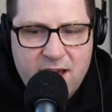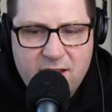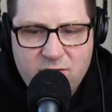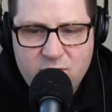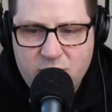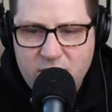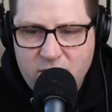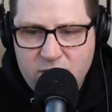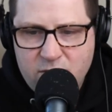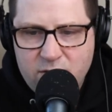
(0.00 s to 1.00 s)

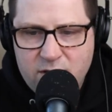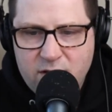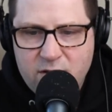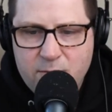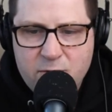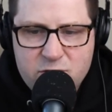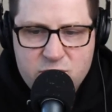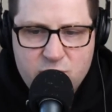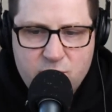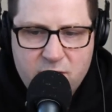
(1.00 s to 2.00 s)
editorial and
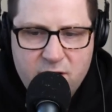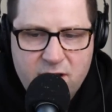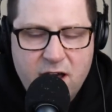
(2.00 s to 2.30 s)
commercial work?